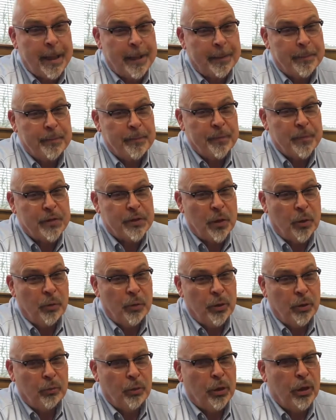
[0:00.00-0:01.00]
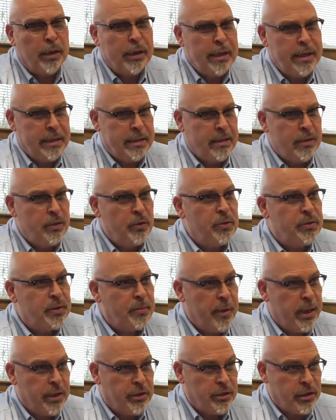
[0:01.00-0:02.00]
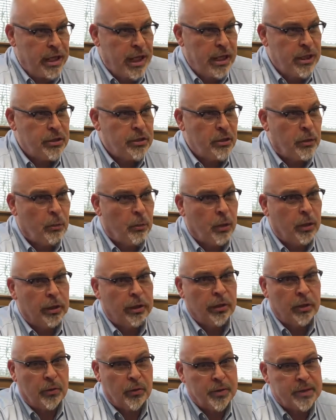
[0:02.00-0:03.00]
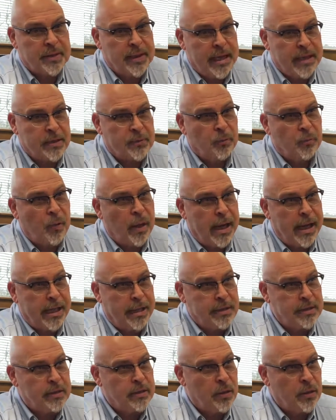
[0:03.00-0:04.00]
So we're going to need to do some educational work, and of course that's why it's so